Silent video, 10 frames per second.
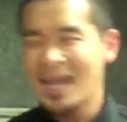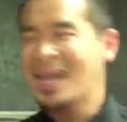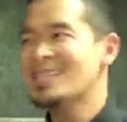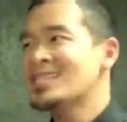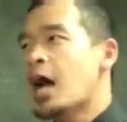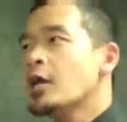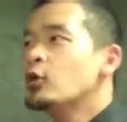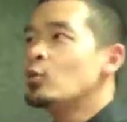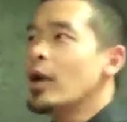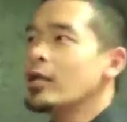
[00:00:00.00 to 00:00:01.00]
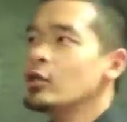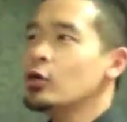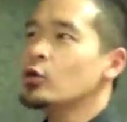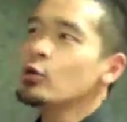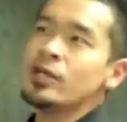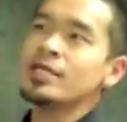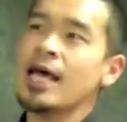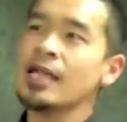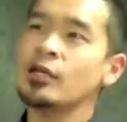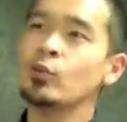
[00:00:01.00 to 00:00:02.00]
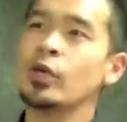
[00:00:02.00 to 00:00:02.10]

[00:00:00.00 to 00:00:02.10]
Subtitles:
It's not your regular tuna salad.